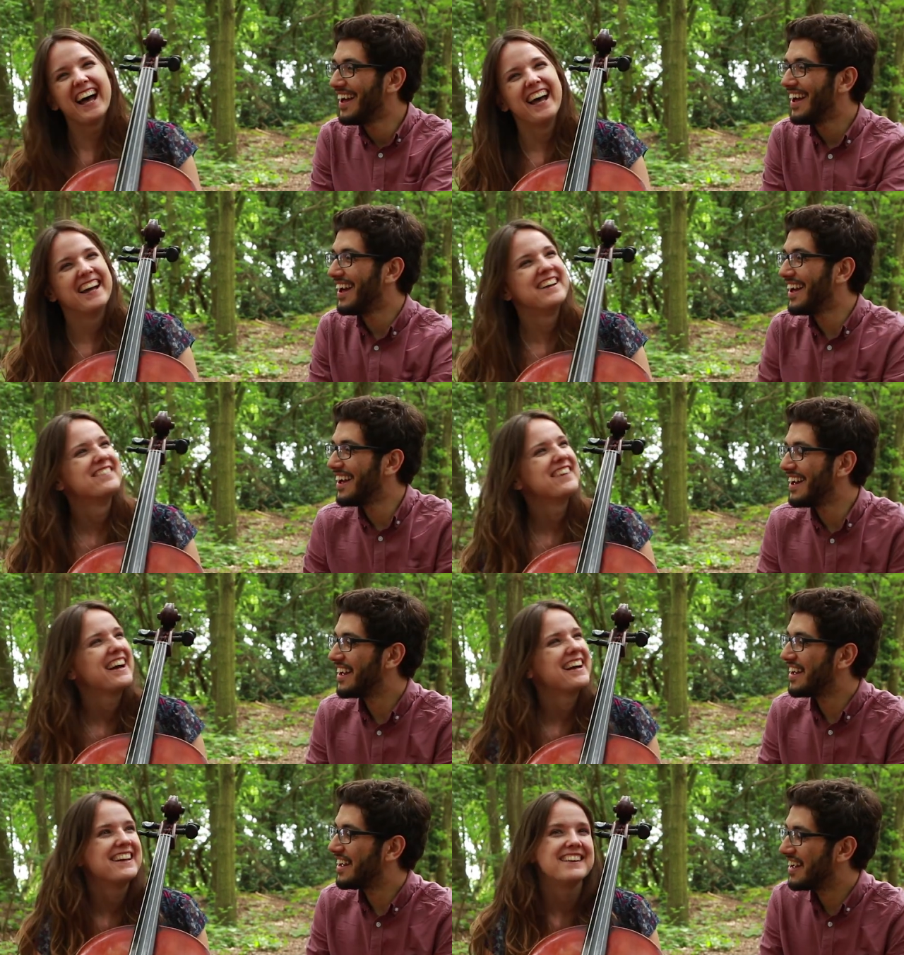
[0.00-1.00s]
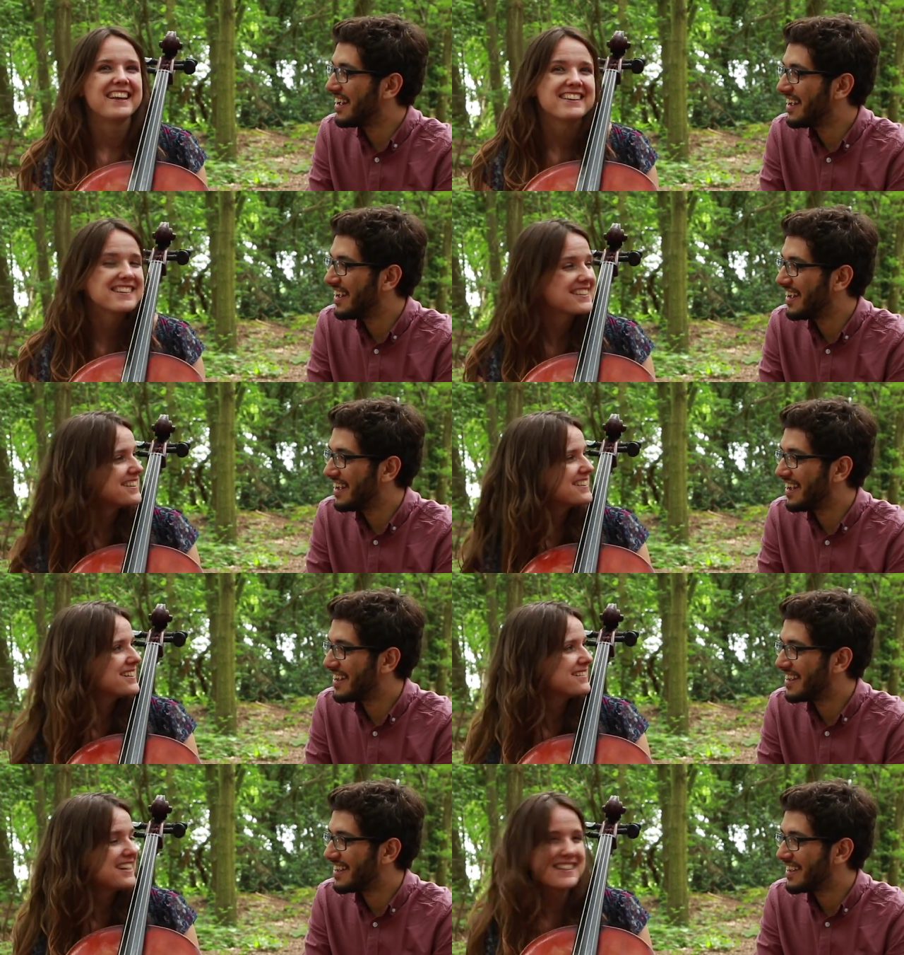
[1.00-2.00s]
Speaker 1: and then I
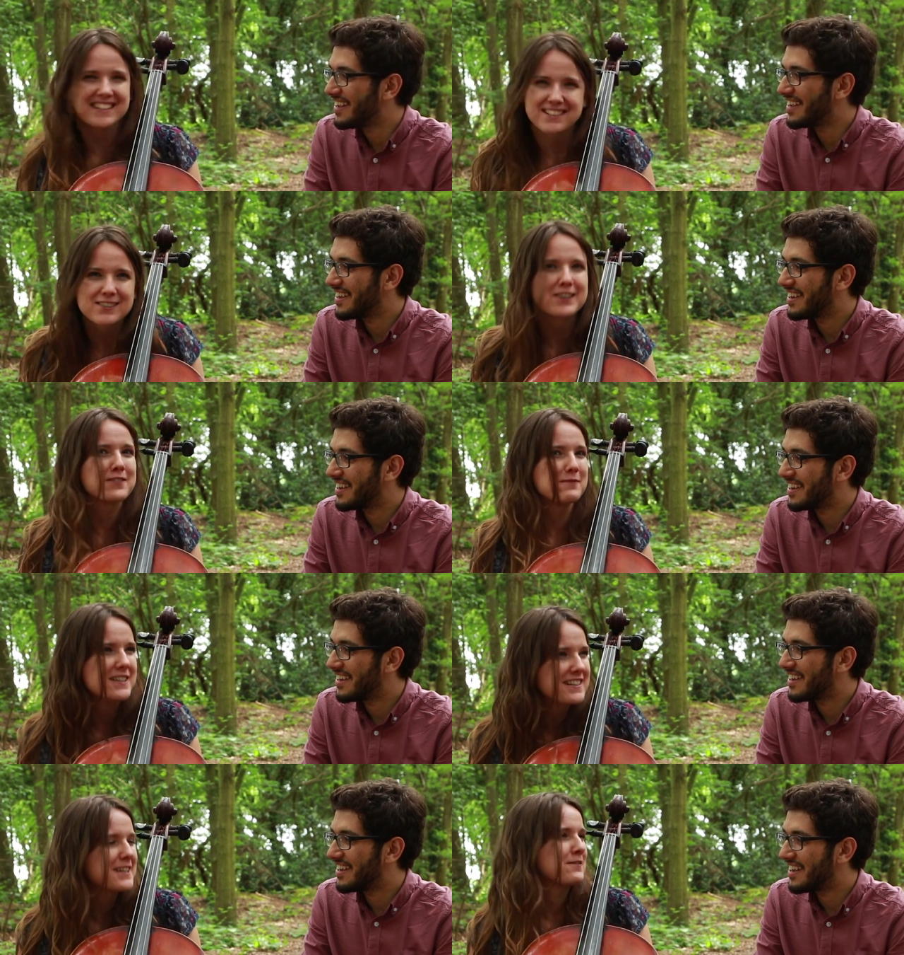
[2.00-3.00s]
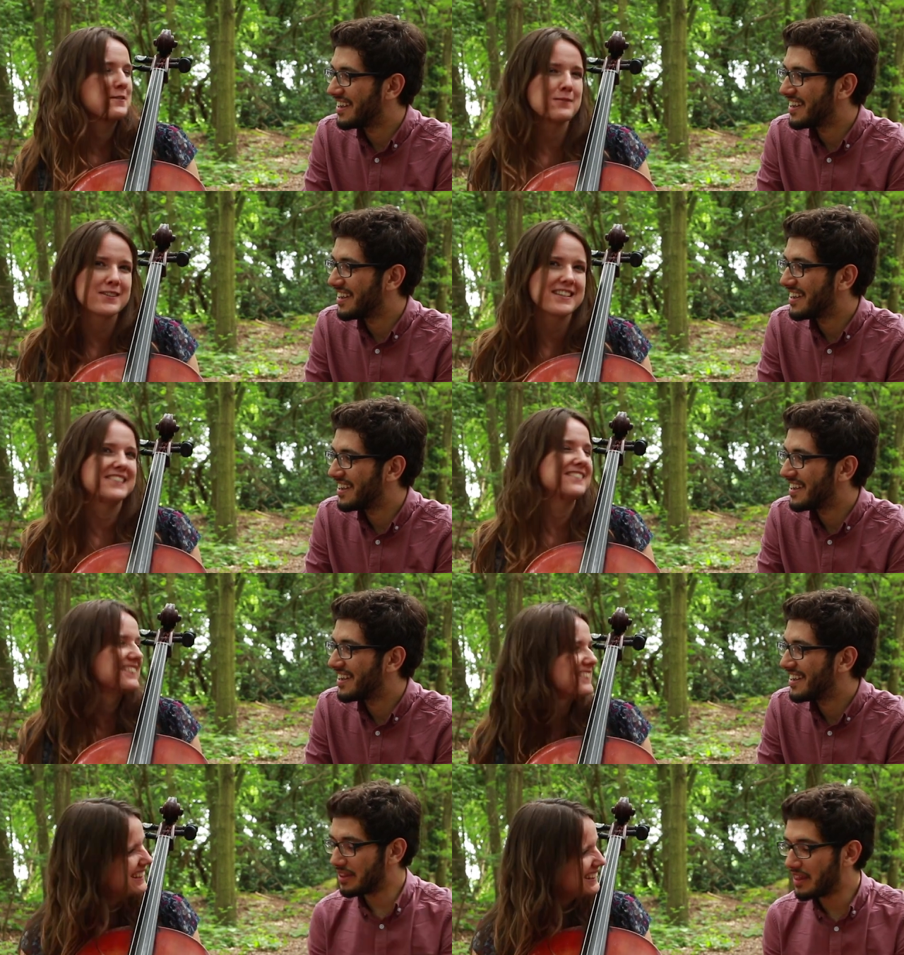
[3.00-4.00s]
started listening to a lot of music from Brazil.
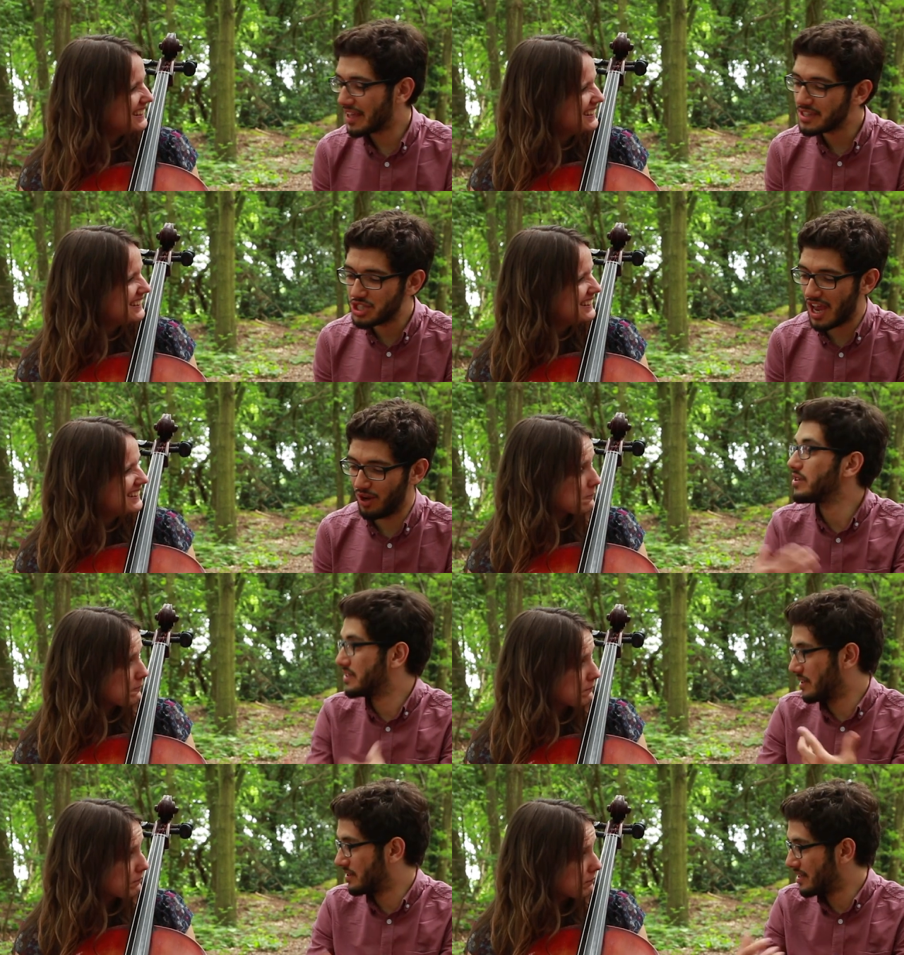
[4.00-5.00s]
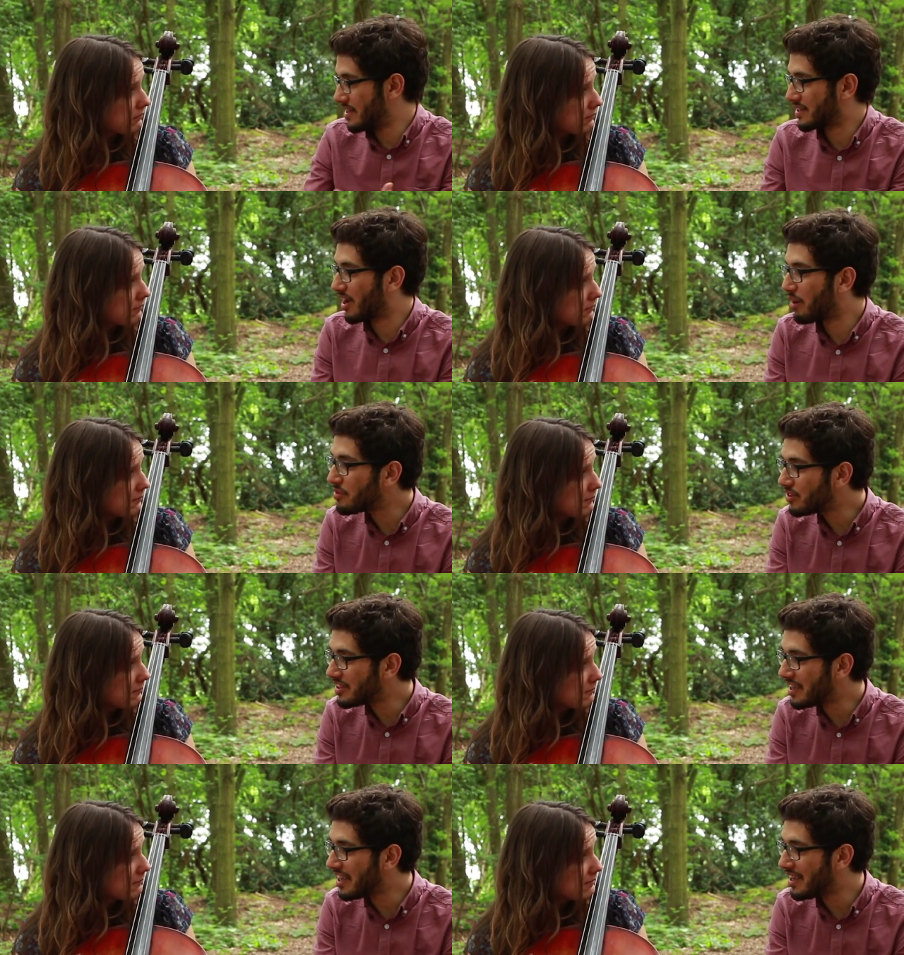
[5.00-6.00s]
Speaker 2: Like the cello, is, is, is
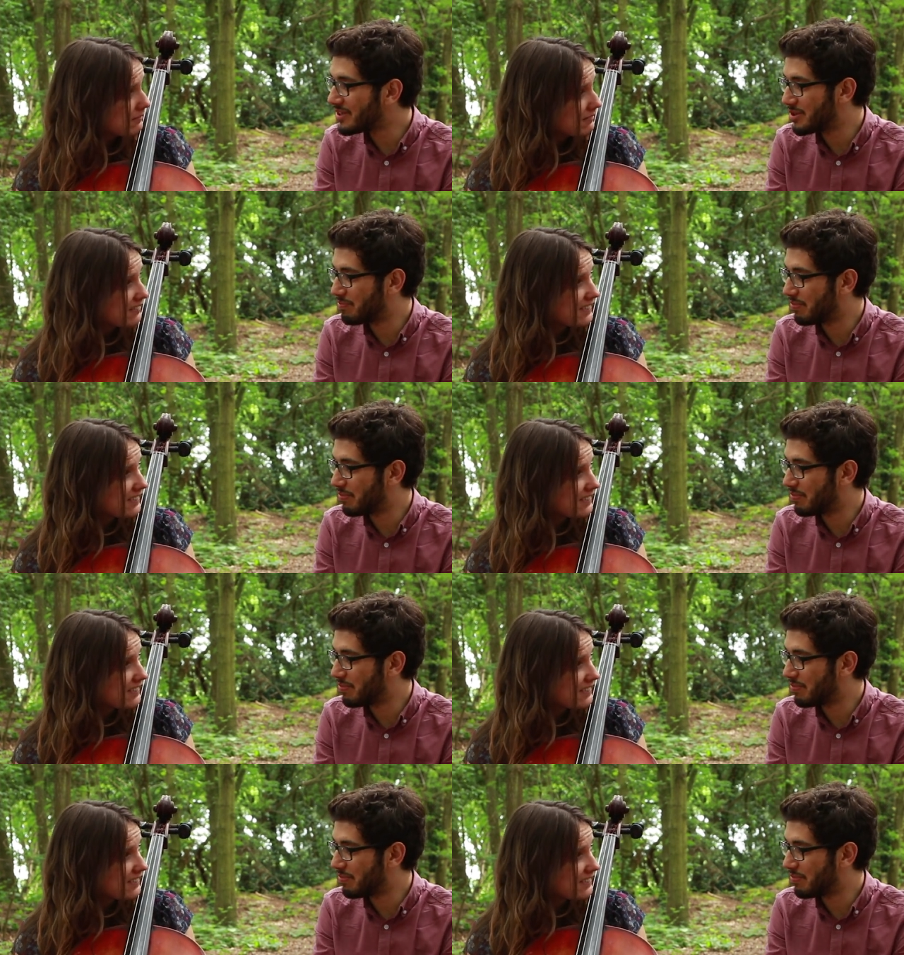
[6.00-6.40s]
common here to